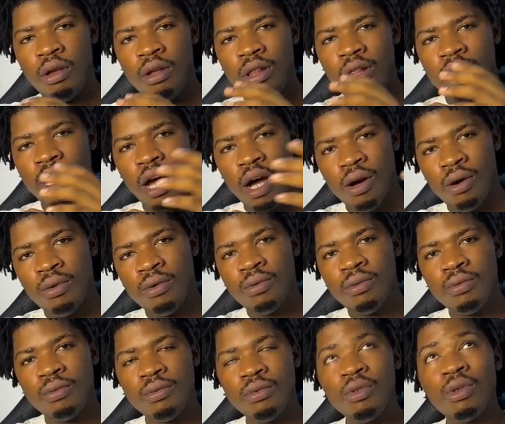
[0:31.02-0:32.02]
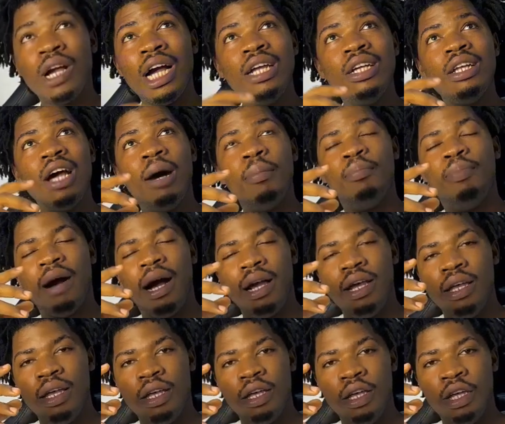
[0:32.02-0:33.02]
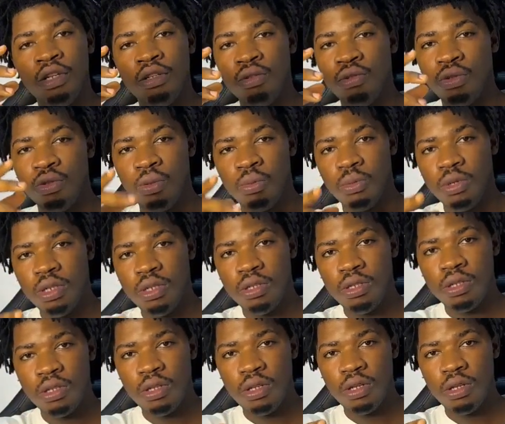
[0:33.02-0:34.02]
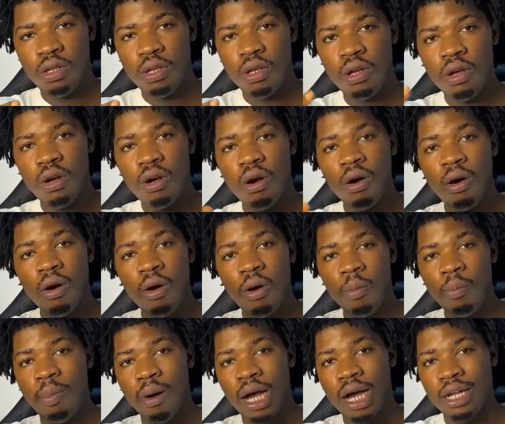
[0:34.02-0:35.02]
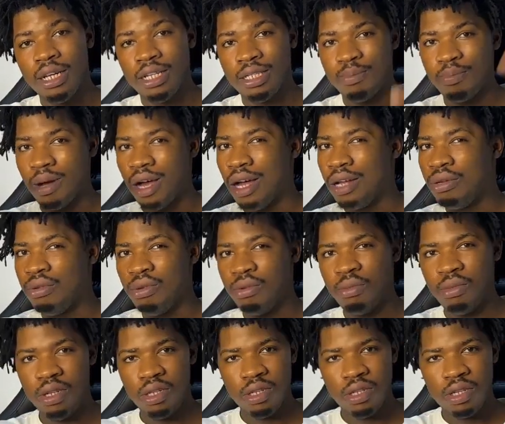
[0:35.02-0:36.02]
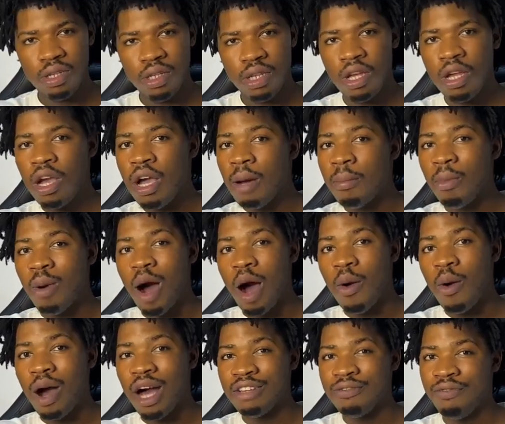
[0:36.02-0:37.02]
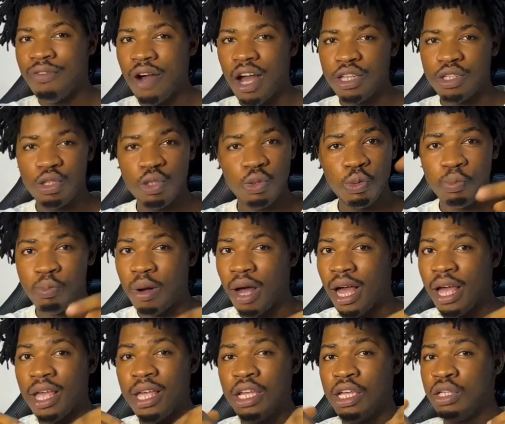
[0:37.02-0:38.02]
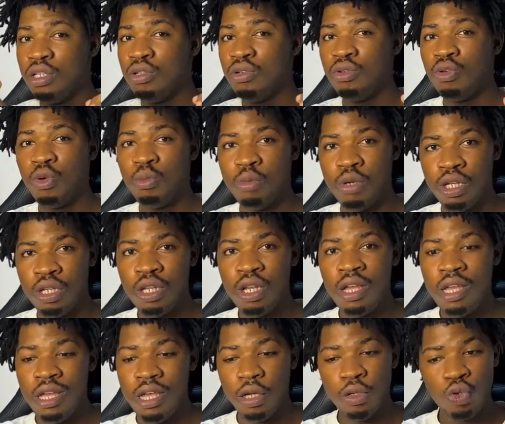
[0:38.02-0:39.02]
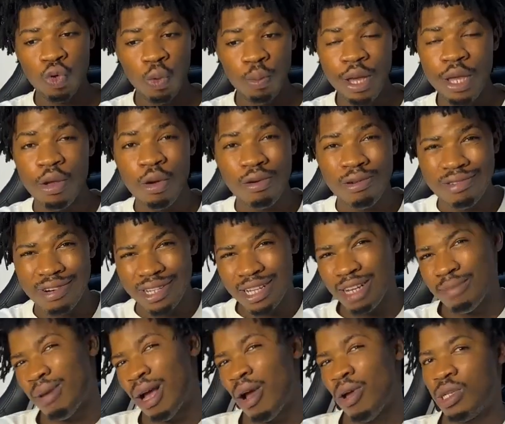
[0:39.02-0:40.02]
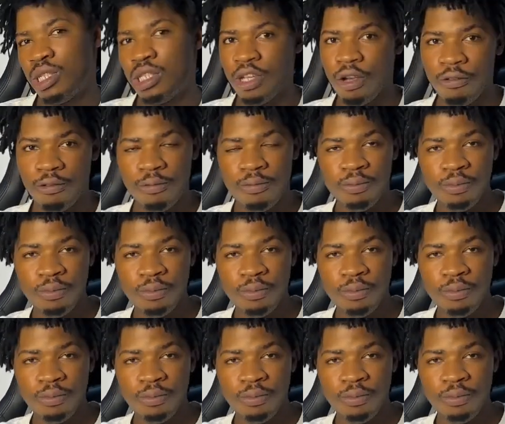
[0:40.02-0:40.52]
Now, you can either buy a new domain or buy an expired domain. But I will advise you to buy a new domain, a domain you created by yourself.